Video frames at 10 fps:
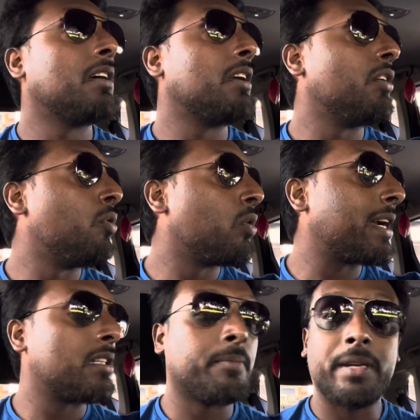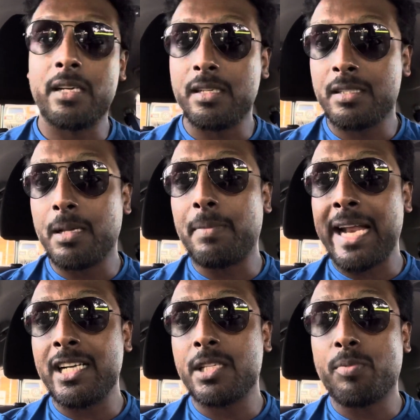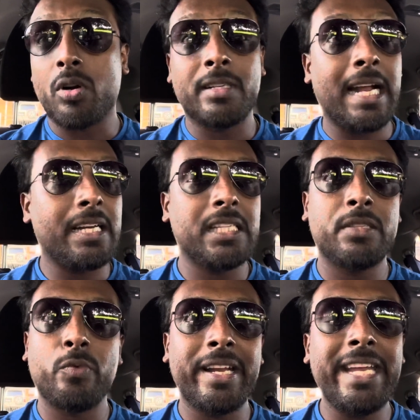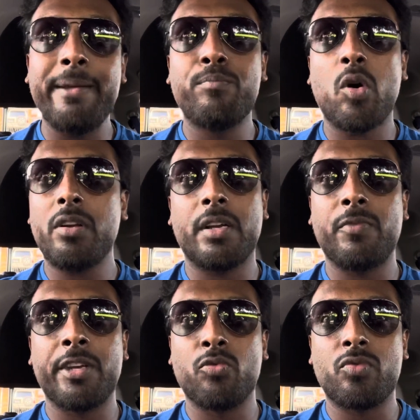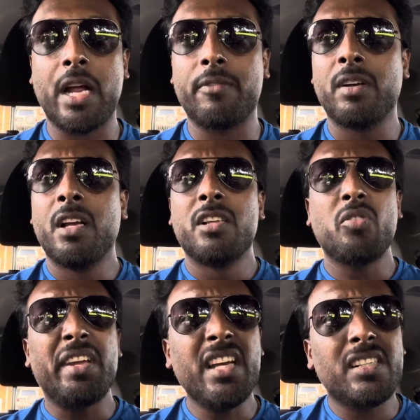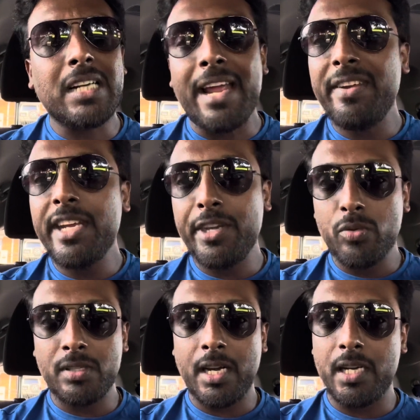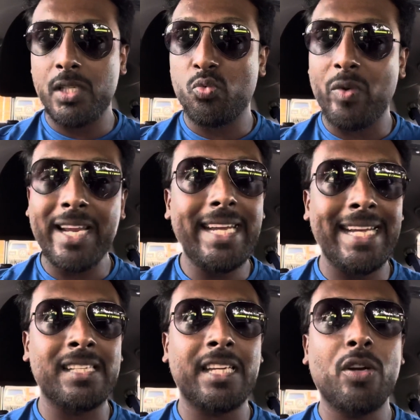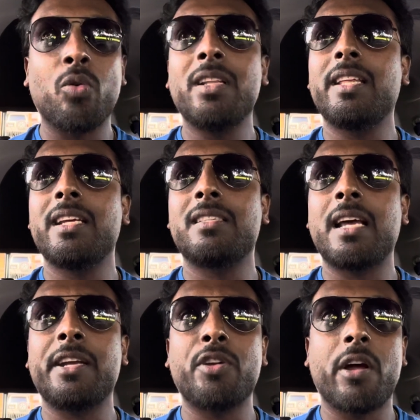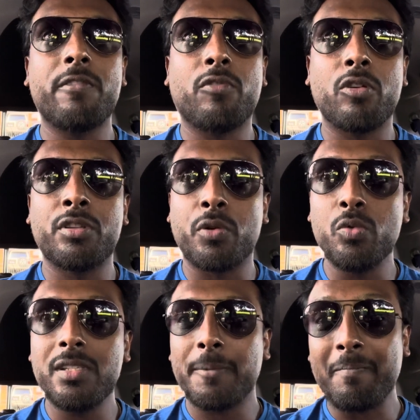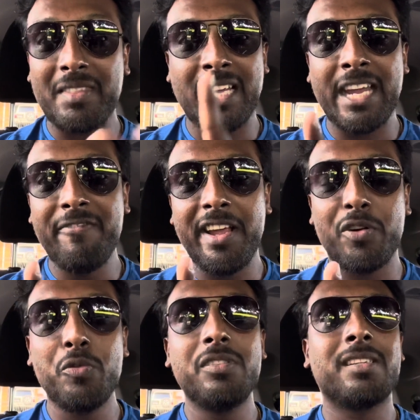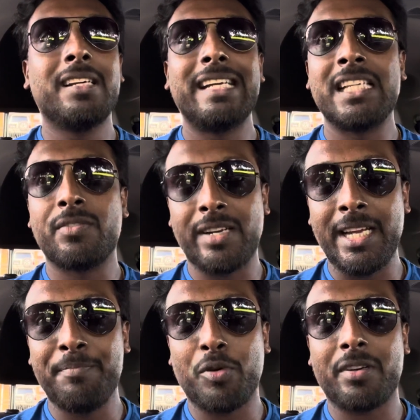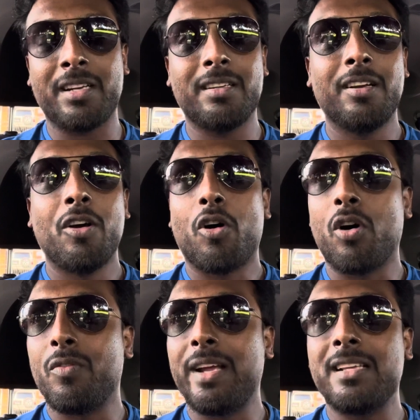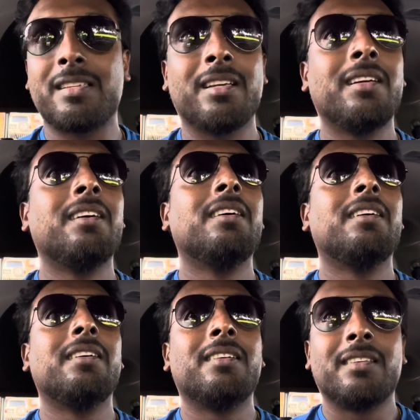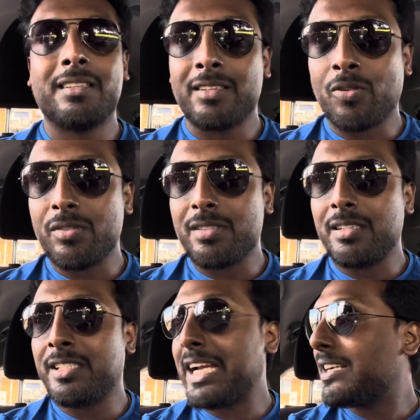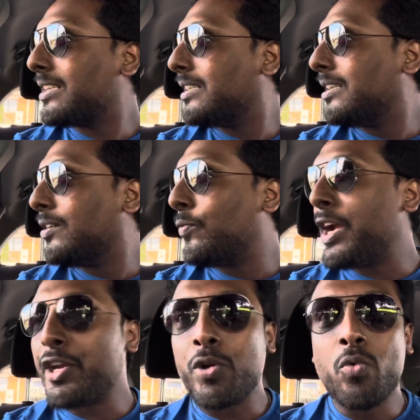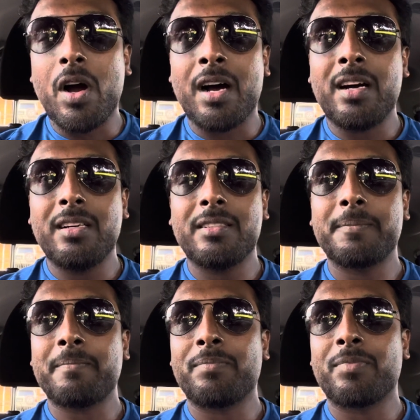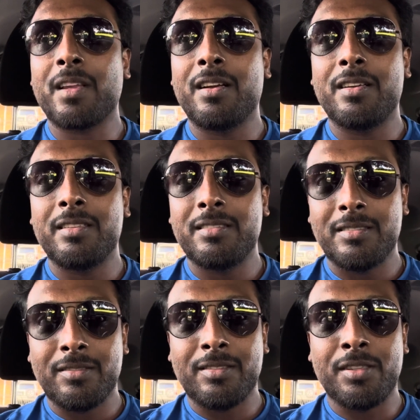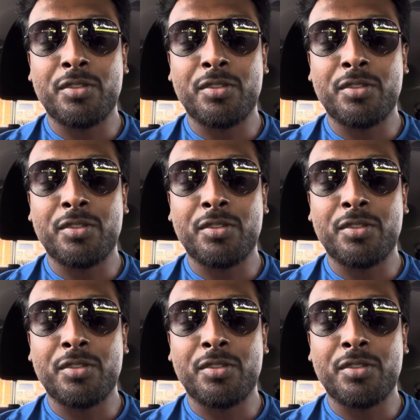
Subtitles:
look at the mirrors, the blind spot. That is very important when you drive. So here, driving in New Zealand is very easy. Only thing is that you have to follow the rules. The giveaway rules is very important. Always check where you are on